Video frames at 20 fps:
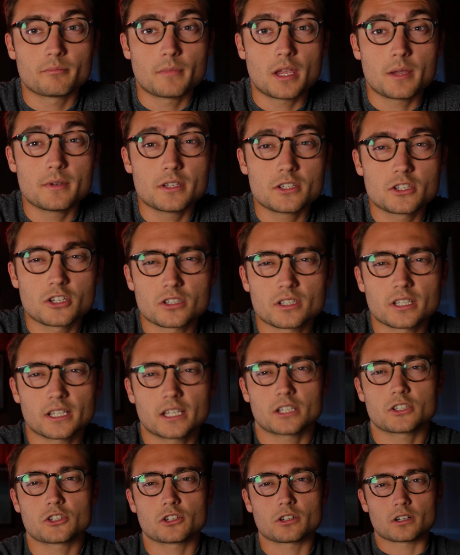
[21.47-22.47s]
maybe just to
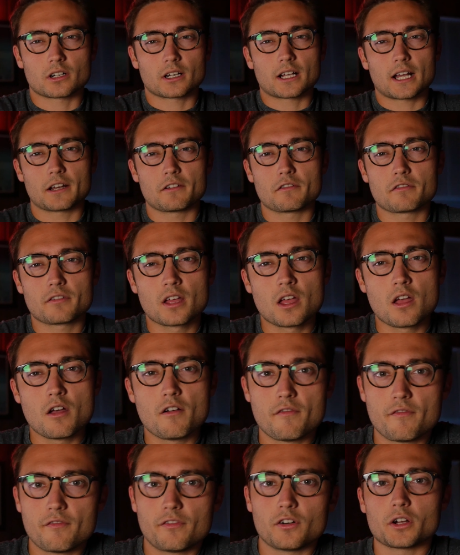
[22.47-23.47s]
get your kind of
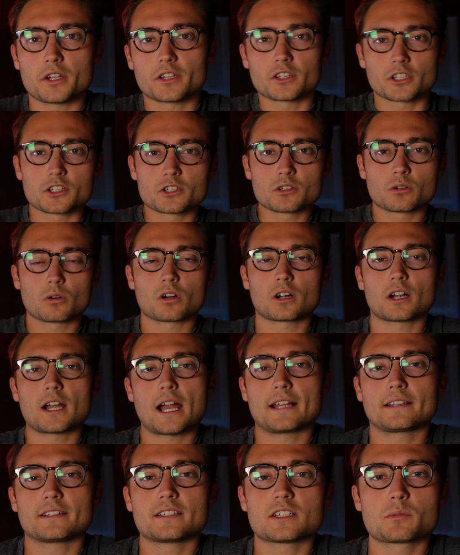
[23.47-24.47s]
foot in the door
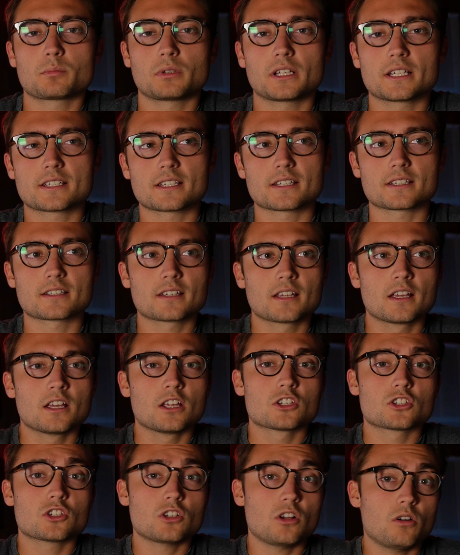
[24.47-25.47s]
at these places.
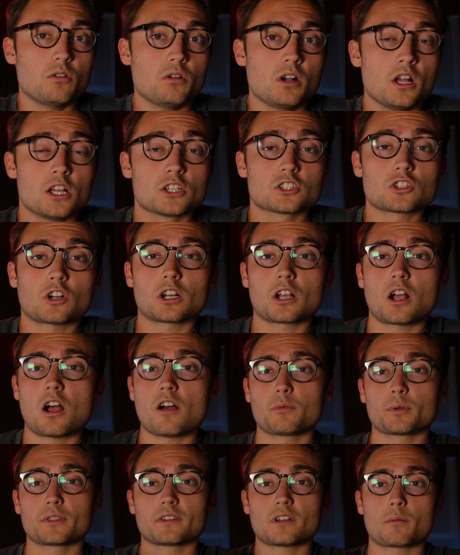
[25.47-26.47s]
So starting
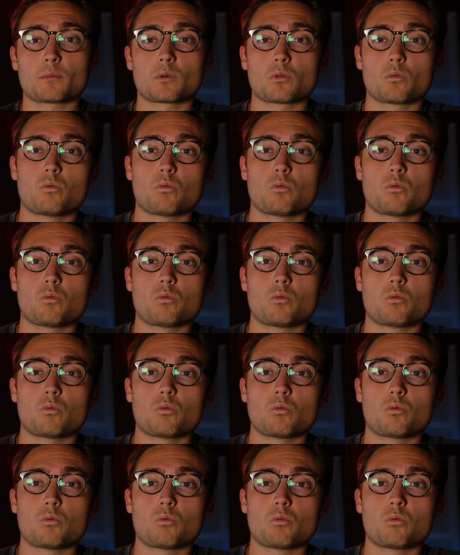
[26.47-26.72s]
off with number